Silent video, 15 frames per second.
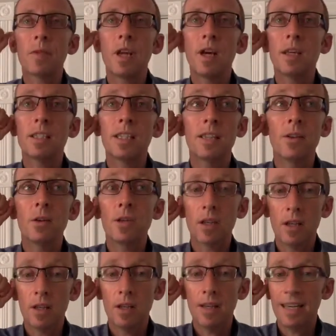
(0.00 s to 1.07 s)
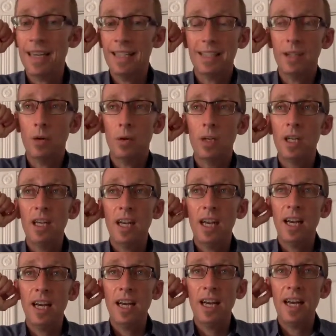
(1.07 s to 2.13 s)
I said, there's
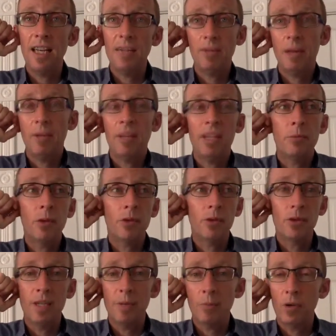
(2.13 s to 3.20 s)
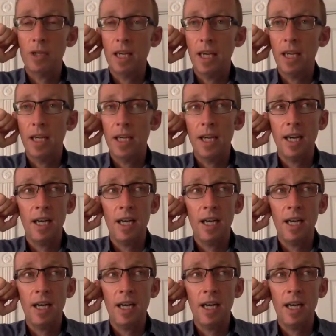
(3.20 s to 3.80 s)
how many emails do you get per day?